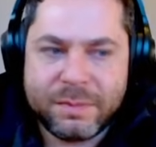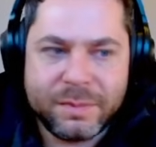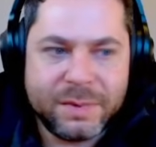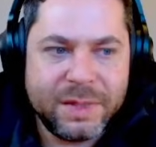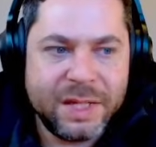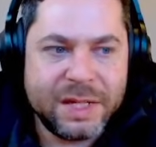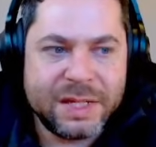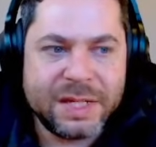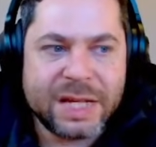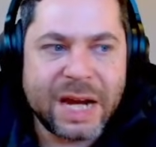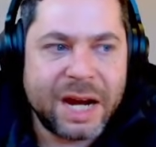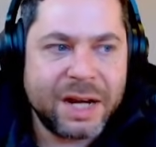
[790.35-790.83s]

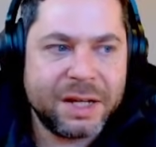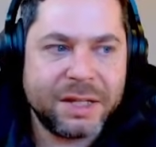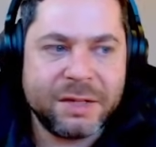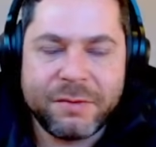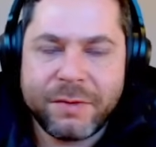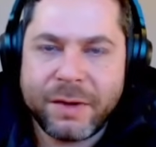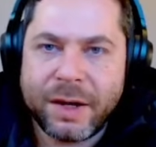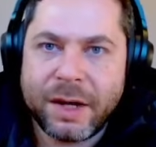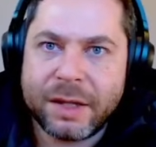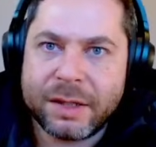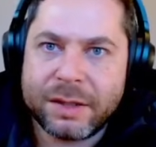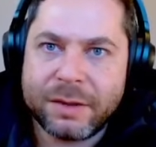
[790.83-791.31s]
this
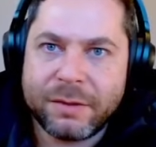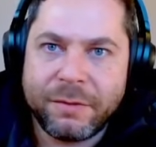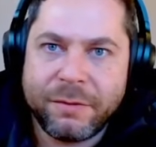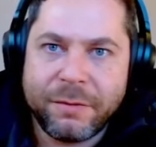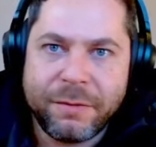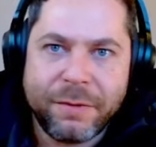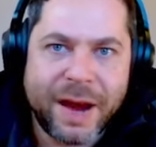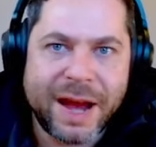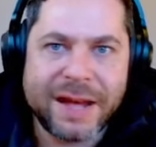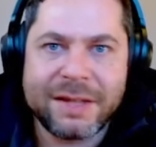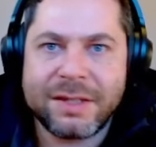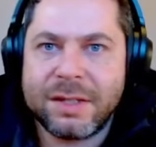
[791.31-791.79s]
artifact
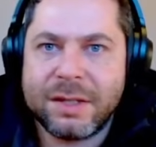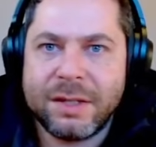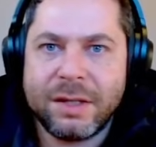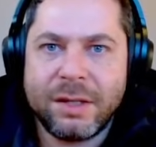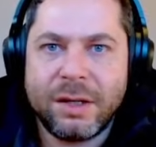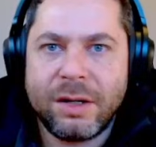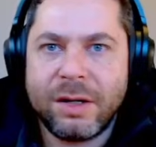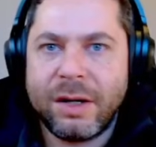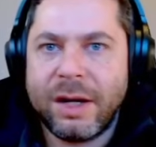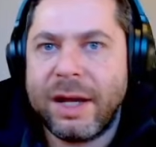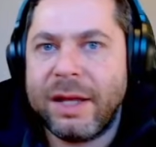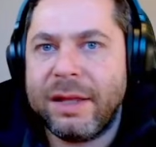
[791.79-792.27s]

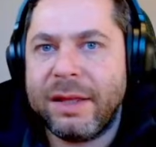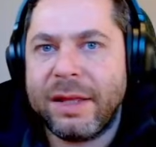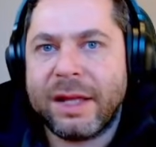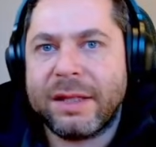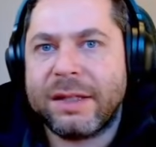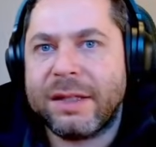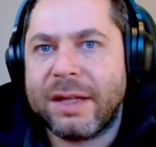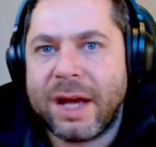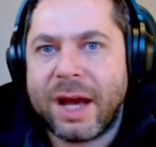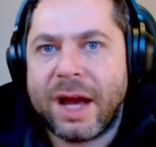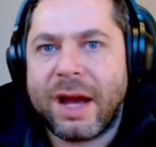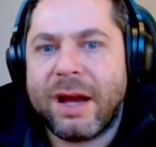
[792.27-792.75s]
faster and
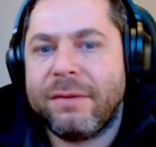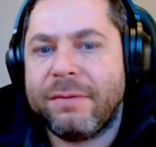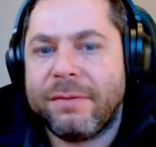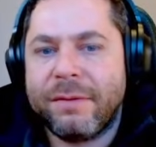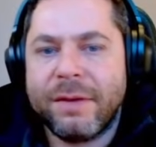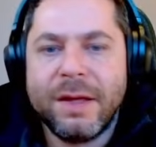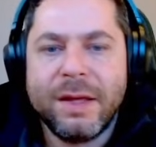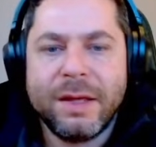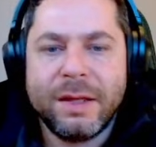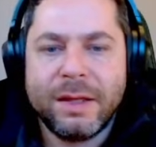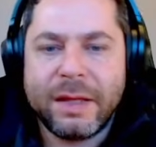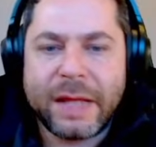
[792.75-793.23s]
not have
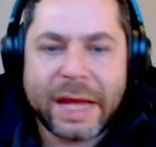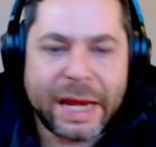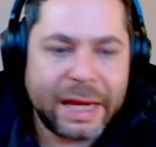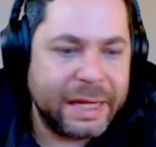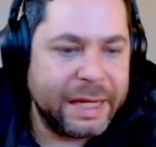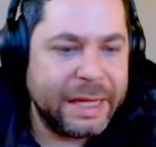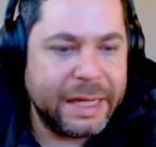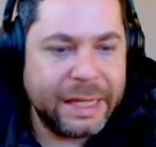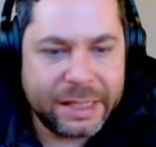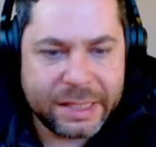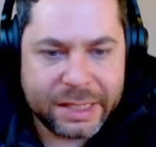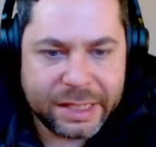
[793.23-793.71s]
like
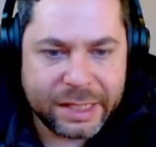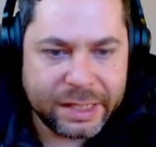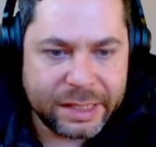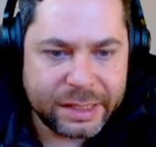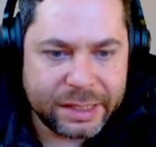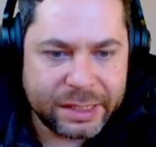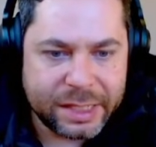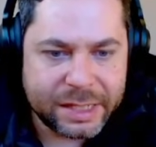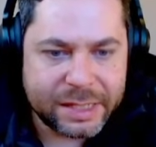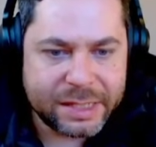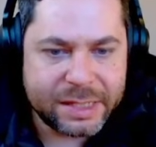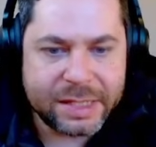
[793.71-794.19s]

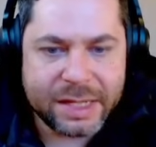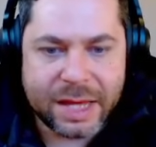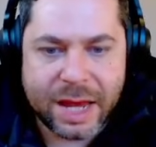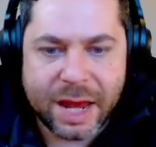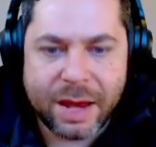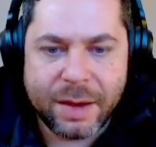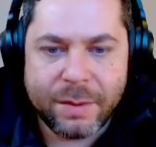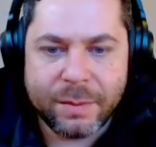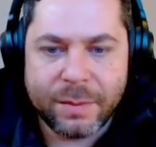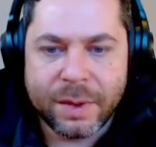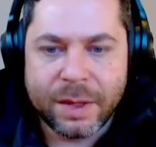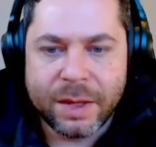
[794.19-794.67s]
hitting the
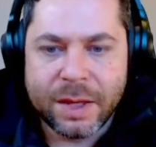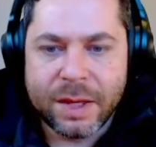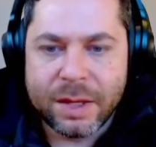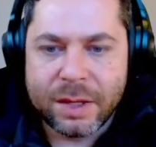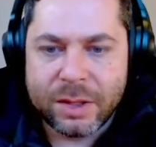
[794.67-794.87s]
same